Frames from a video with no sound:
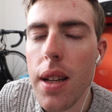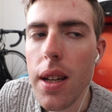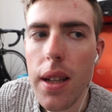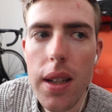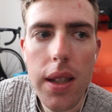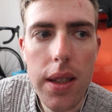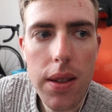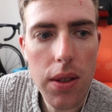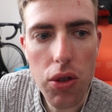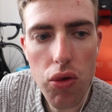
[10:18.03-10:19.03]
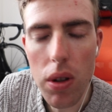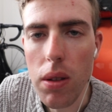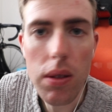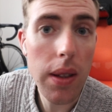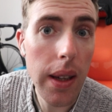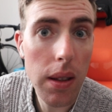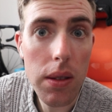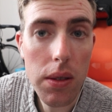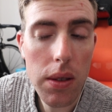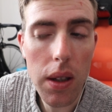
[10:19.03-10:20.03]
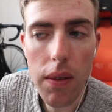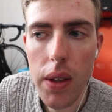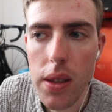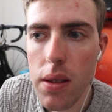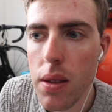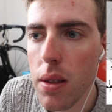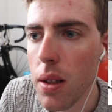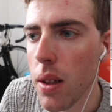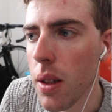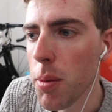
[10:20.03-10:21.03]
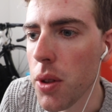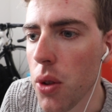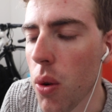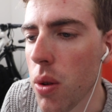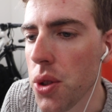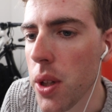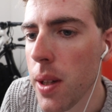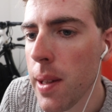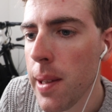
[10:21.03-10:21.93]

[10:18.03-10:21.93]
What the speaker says: It's the Struggle Dales event up in Yorkshire.